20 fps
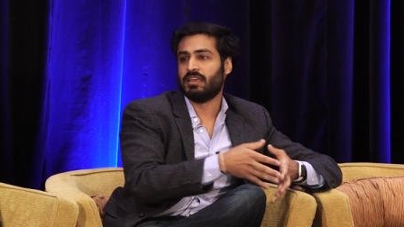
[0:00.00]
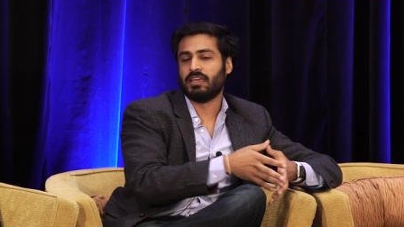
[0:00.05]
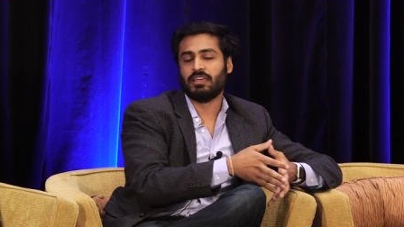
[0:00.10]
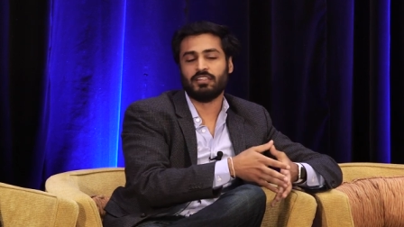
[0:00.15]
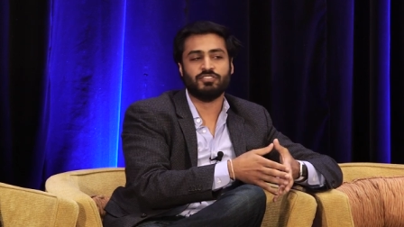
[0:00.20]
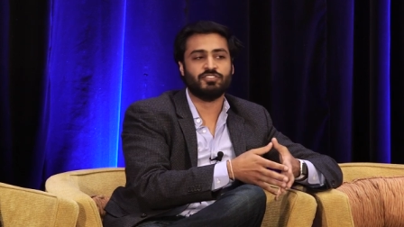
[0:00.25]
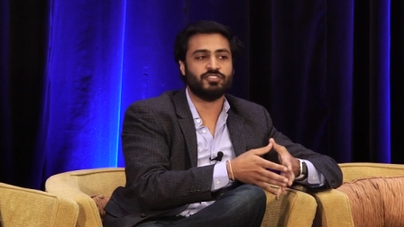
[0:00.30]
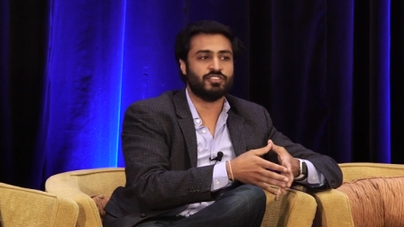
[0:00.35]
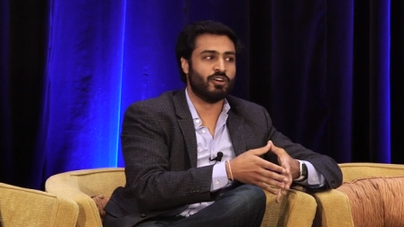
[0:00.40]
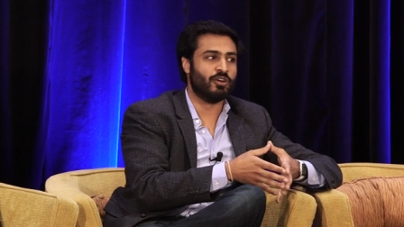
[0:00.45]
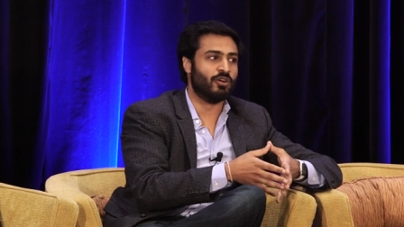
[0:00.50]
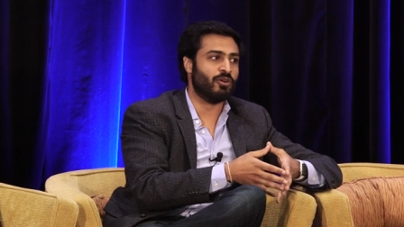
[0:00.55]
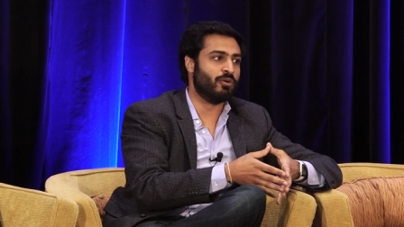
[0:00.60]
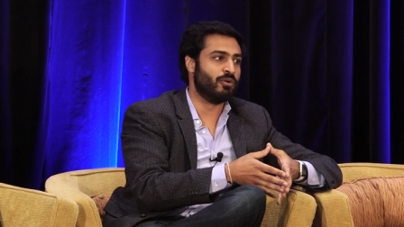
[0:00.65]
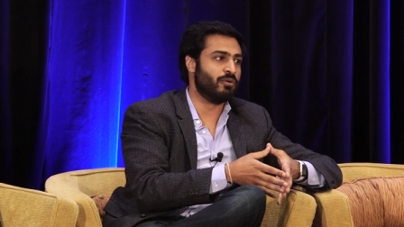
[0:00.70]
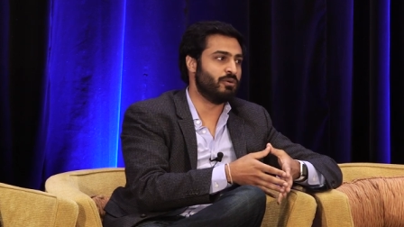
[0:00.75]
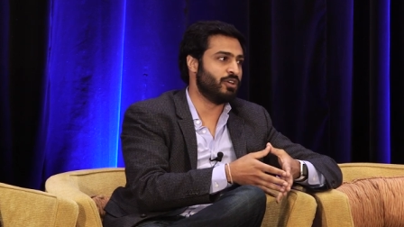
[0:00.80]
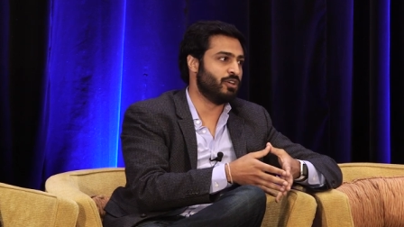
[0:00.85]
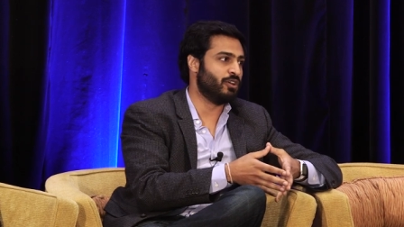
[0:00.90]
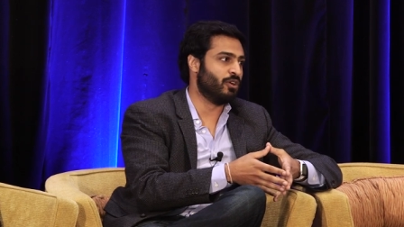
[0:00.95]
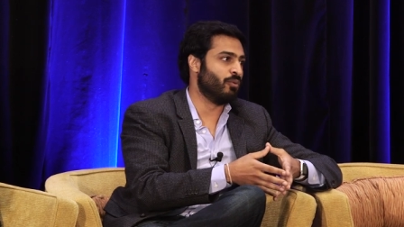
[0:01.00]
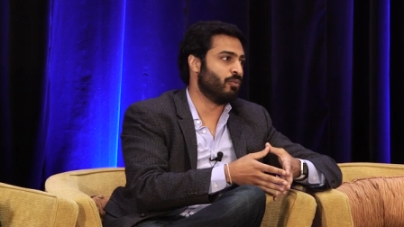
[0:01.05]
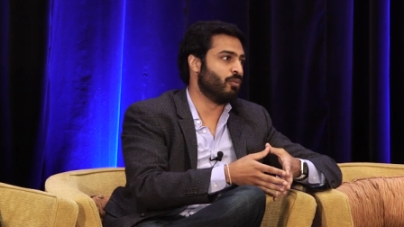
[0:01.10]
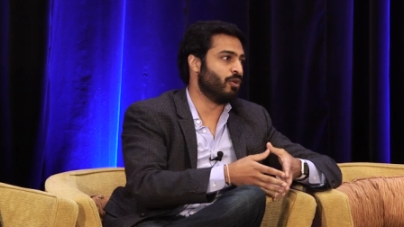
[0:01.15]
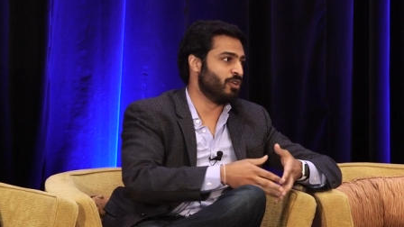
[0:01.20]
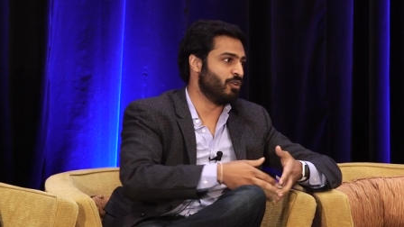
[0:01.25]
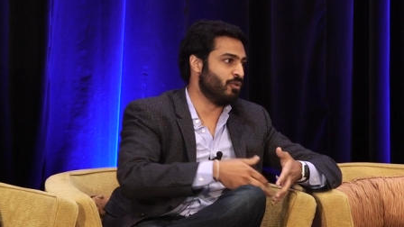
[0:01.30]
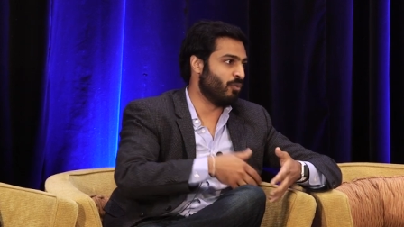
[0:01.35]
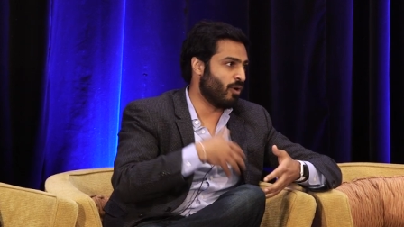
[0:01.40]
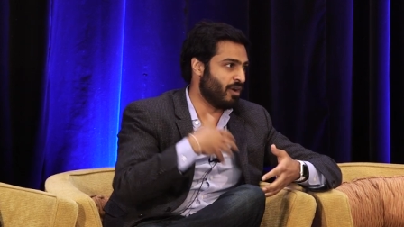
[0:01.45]
And so, you know,
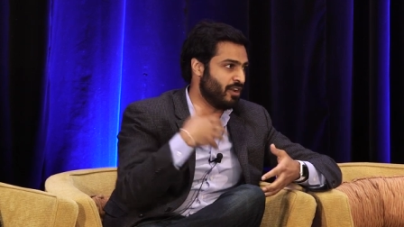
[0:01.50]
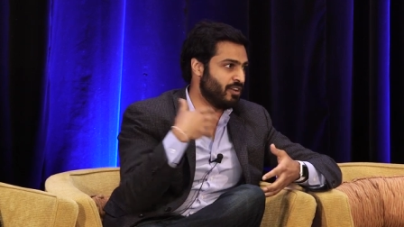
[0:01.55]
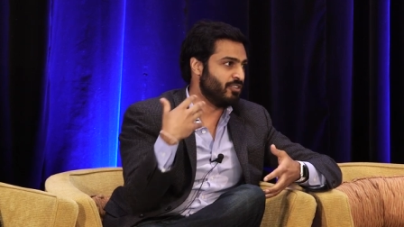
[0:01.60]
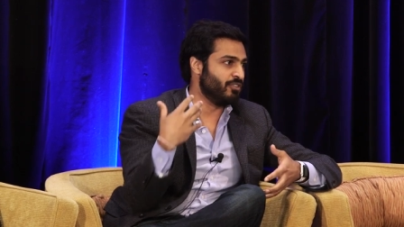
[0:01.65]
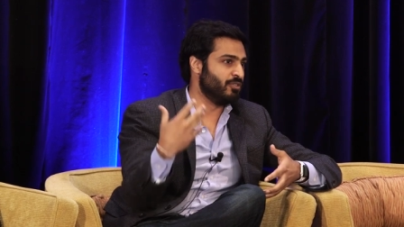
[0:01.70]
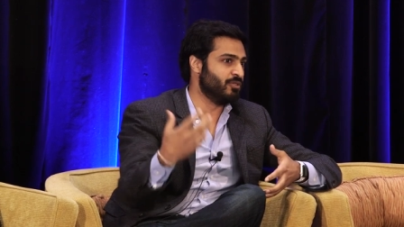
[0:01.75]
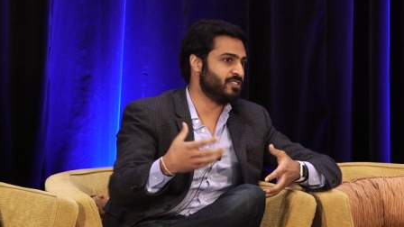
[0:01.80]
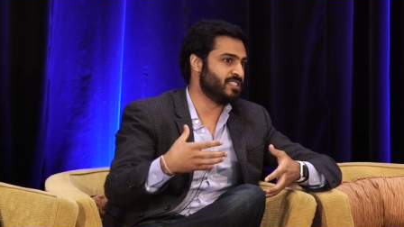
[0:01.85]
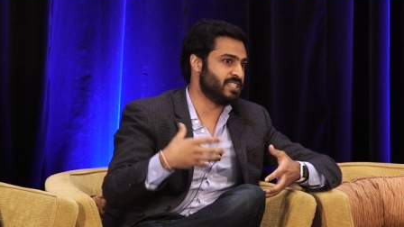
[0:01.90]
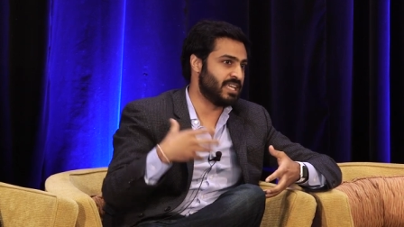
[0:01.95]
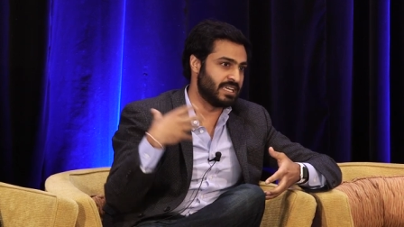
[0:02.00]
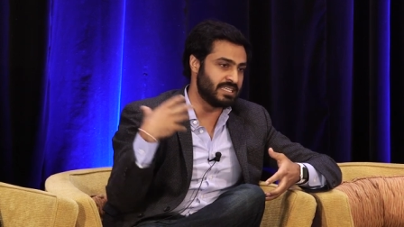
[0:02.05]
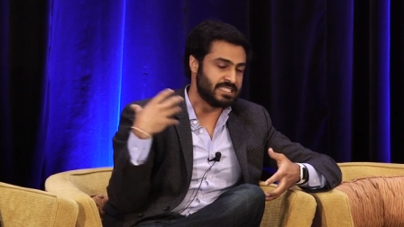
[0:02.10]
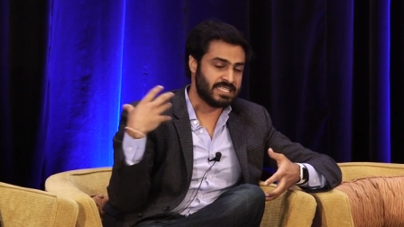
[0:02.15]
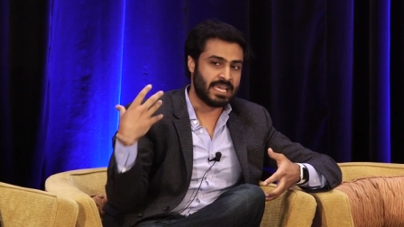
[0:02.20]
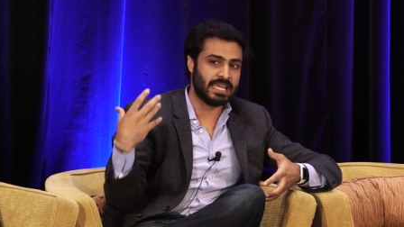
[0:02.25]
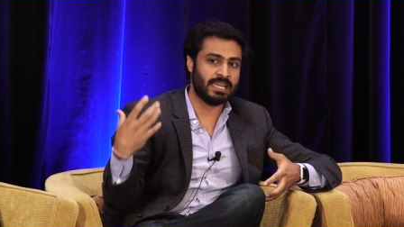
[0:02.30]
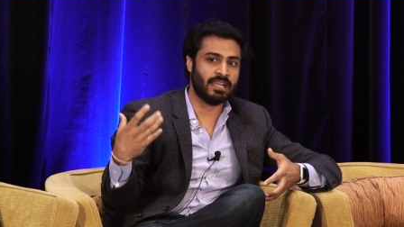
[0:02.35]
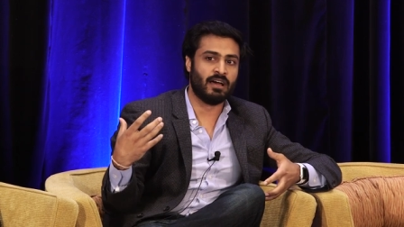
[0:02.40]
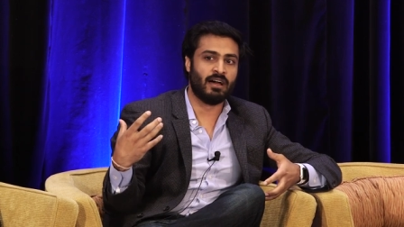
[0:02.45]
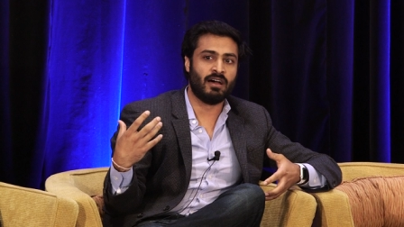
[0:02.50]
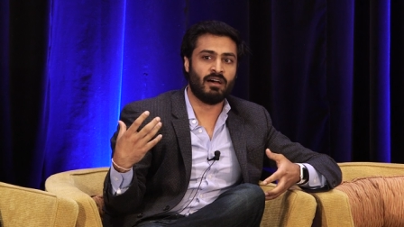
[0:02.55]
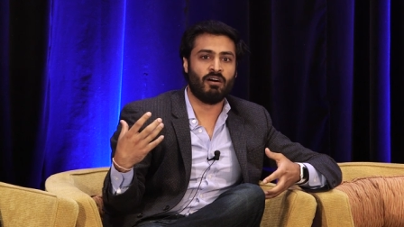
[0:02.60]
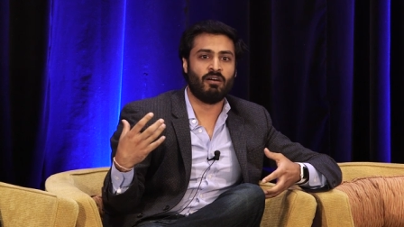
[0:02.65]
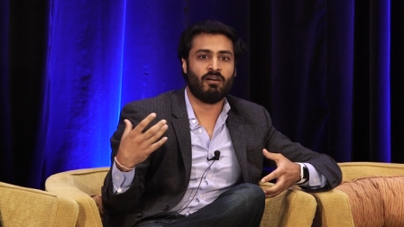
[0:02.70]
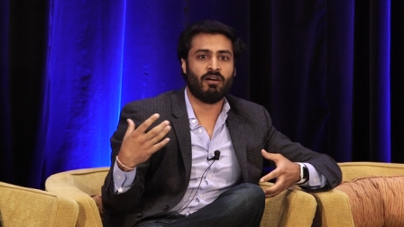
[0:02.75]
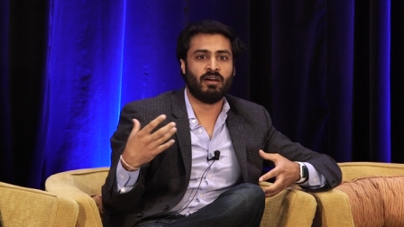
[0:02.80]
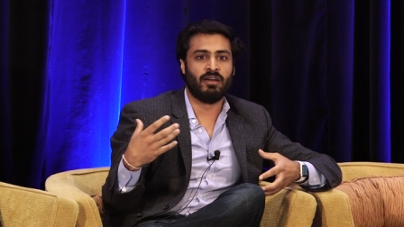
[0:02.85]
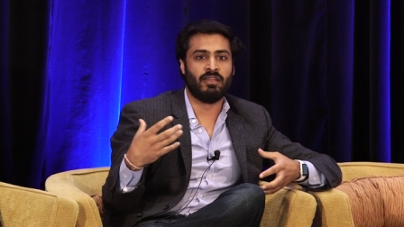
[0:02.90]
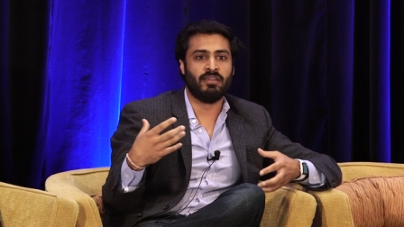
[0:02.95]
what you want to do is take data
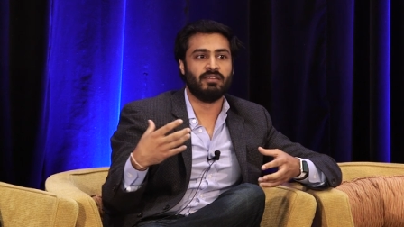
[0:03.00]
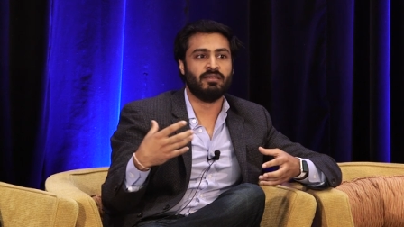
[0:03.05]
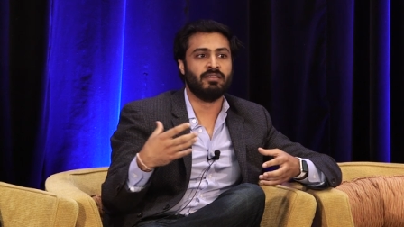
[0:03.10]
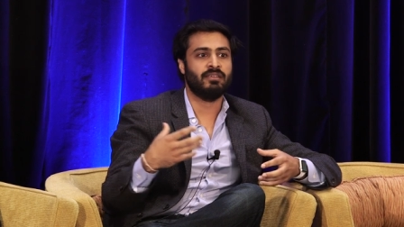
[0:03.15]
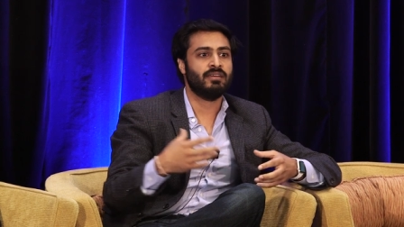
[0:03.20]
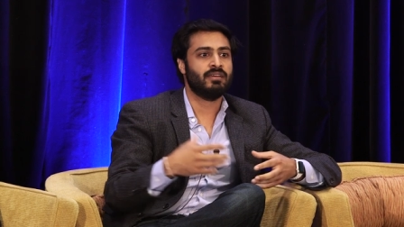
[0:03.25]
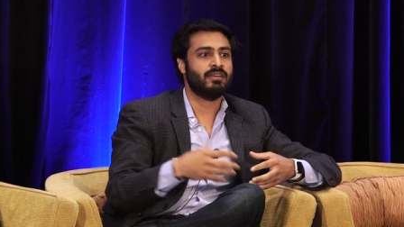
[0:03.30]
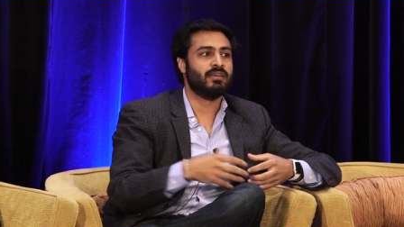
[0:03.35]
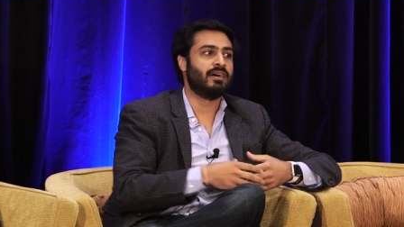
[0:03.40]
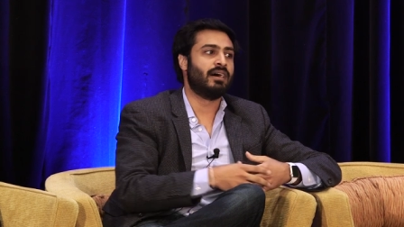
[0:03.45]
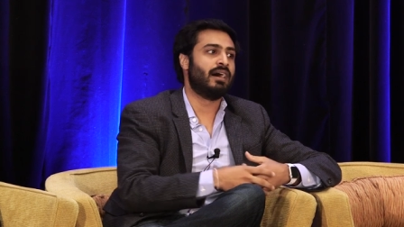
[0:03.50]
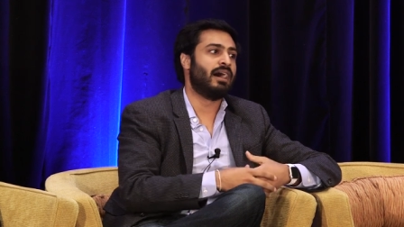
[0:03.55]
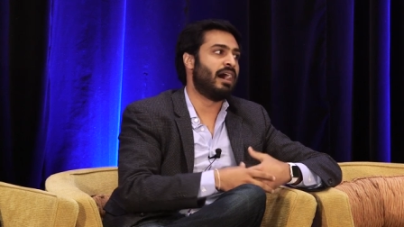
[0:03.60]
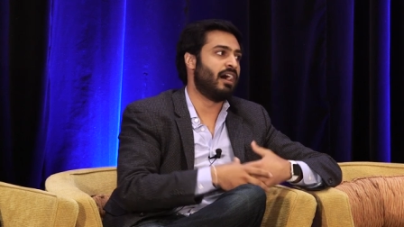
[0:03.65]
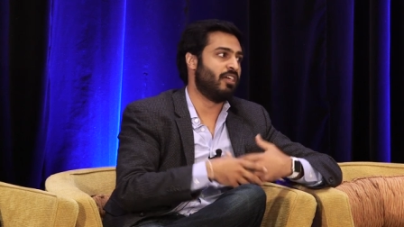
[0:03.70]
on uh,